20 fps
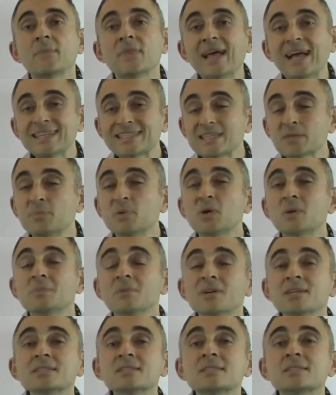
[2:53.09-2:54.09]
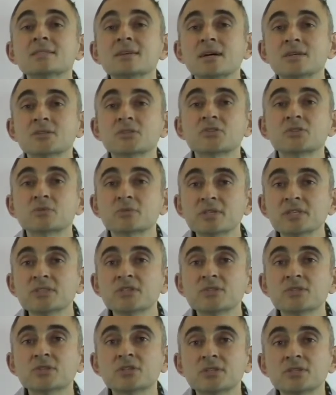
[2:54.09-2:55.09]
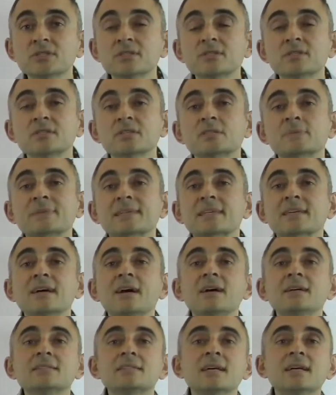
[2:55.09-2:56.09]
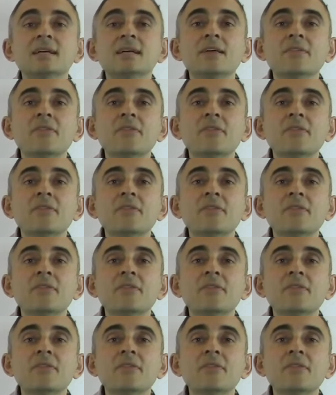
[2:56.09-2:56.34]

NASA put millions of dollars of research into this because